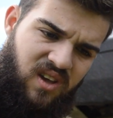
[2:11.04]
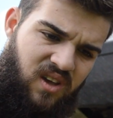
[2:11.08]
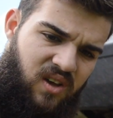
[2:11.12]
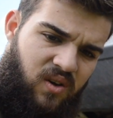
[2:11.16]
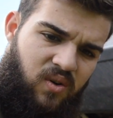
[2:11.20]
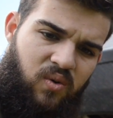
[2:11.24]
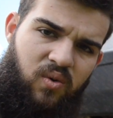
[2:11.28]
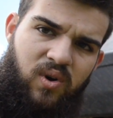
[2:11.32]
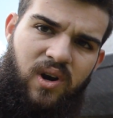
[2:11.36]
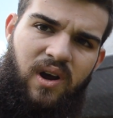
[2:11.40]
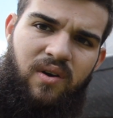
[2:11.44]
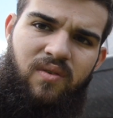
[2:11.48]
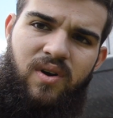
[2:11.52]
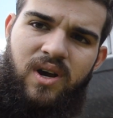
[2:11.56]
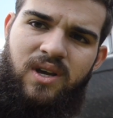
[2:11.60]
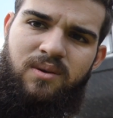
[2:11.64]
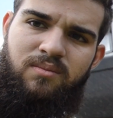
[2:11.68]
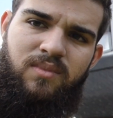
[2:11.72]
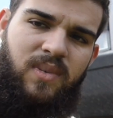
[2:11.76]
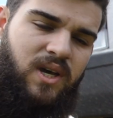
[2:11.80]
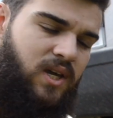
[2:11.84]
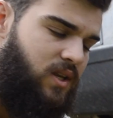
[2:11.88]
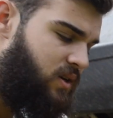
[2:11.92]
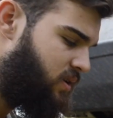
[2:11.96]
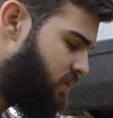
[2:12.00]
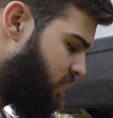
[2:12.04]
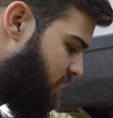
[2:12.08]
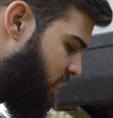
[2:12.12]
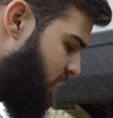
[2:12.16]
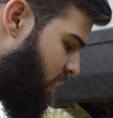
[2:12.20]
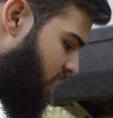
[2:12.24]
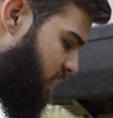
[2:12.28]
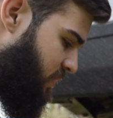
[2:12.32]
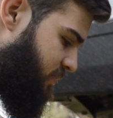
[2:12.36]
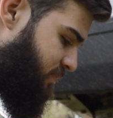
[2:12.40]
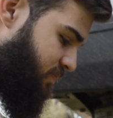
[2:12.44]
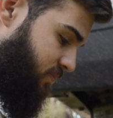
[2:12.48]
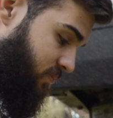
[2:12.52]
What I recommend,
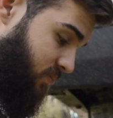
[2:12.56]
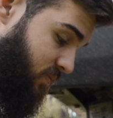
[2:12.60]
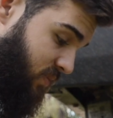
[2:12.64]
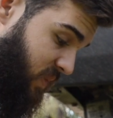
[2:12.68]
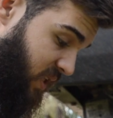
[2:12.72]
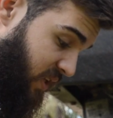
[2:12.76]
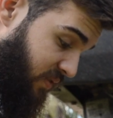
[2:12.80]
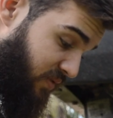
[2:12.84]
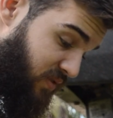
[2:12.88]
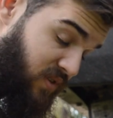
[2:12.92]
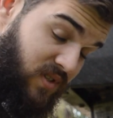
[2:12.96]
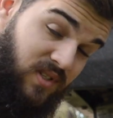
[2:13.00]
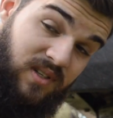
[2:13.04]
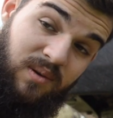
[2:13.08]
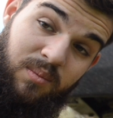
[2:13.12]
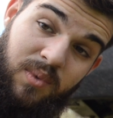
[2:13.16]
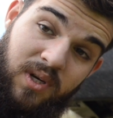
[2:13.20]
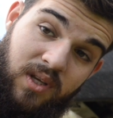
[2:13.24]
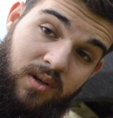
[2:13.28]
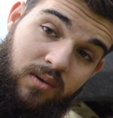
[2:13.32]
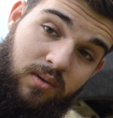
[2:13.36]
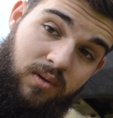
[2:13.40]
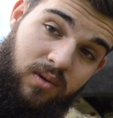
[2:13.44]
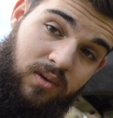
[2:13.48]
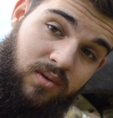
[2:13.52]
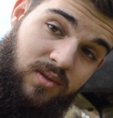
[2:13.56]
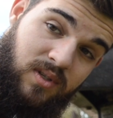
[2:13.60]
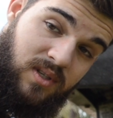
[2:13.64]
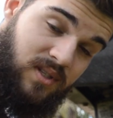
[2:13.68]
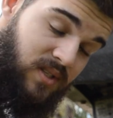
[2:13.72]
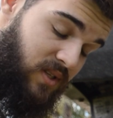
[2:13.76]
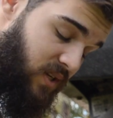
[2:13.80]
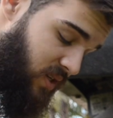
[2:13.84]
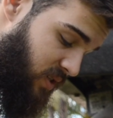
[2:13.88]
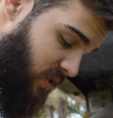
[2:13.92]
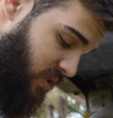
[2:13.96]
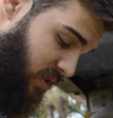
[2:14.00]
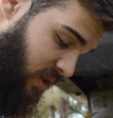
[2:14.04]
if you're somebody who loses
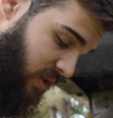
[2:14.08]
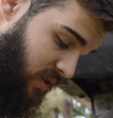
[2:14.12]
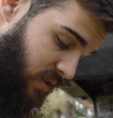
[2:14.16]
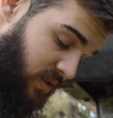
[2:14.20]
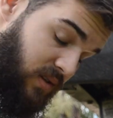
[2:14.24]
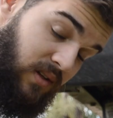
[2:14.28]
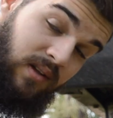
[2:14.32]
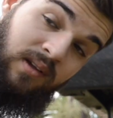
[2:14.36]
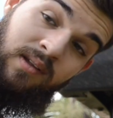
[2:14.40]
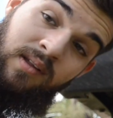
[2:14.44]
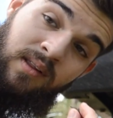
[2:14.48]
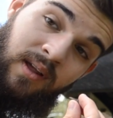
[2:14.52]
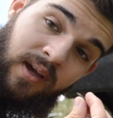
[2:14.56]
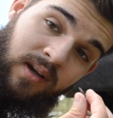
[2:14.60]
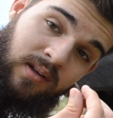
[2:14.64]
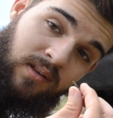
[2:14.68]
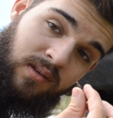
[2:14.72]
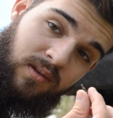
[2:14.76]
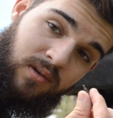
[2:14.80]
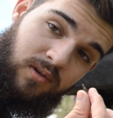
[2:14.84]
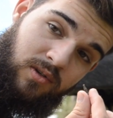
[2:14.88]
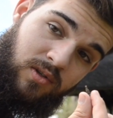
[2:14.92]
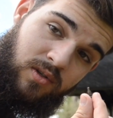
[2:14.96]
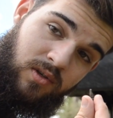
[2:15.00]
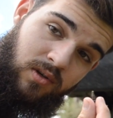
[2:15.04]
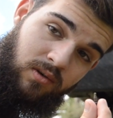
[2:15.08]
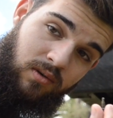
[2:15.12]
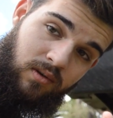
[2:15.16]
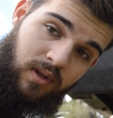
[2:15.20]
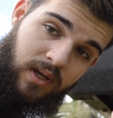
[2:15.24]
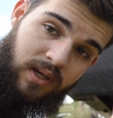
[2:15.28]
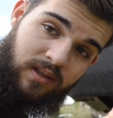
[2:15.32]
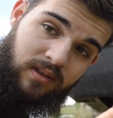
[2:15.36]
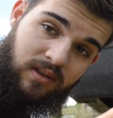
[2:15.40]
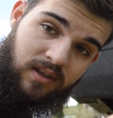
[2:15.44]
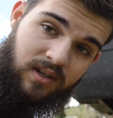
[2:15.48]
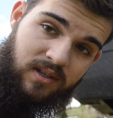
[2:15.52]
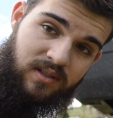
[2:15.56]
things easily, like a little screw
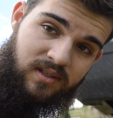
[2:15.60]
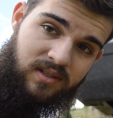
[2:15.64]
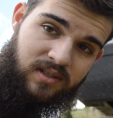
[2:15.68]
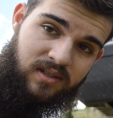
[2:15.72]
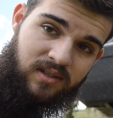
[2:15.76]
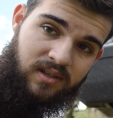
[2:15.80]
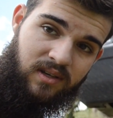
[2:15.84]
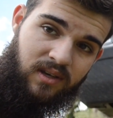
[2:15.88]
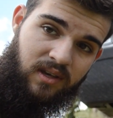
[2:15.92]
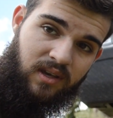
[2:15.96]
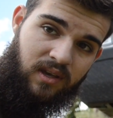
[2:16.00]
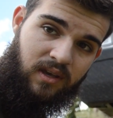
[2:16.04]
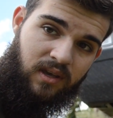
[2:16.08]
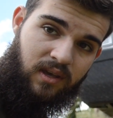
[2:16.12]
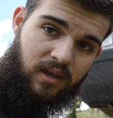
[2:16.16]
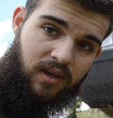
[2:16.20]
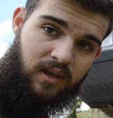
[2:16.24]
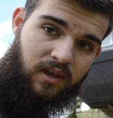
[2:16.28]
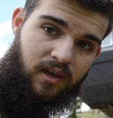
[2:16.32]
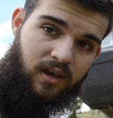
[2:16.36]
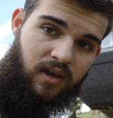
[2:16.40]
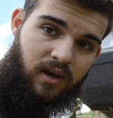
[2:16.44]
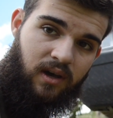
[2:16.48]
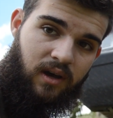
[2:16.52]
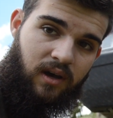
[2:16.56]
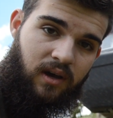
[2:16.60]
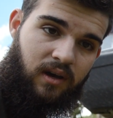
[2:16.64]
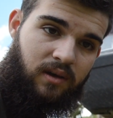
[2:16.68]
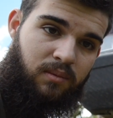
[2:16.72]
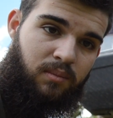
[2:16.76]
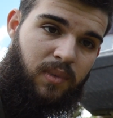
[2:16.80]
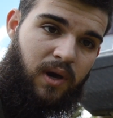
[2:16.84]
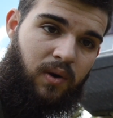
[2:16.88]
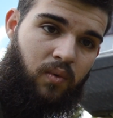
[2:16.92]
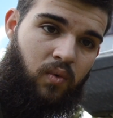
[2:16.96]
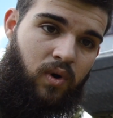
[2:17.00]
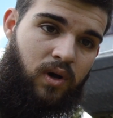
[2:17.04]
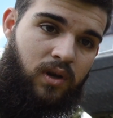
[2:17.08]
like this, you
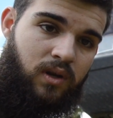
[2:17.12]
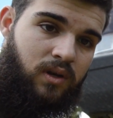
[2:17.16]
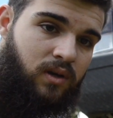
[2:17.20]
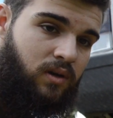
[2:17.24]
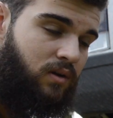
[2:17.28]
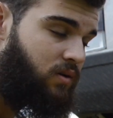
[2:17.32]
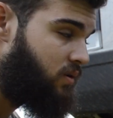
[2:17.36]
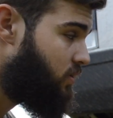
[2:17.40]
might want to,